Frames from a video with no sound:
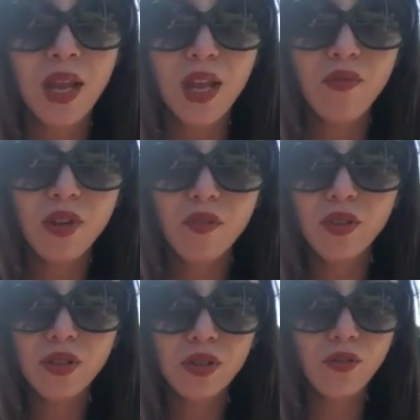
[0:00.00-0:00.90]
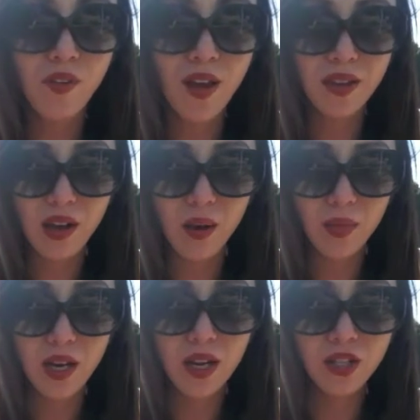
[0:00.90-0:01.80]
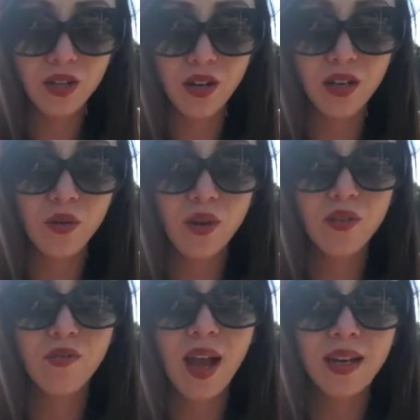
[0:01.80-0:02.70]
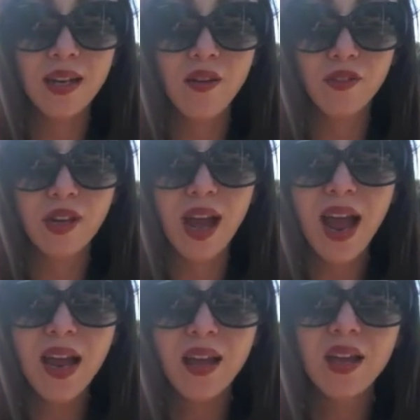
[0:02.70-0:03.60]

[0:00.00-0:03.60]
Even if you do find the combination, are you going to find it every night?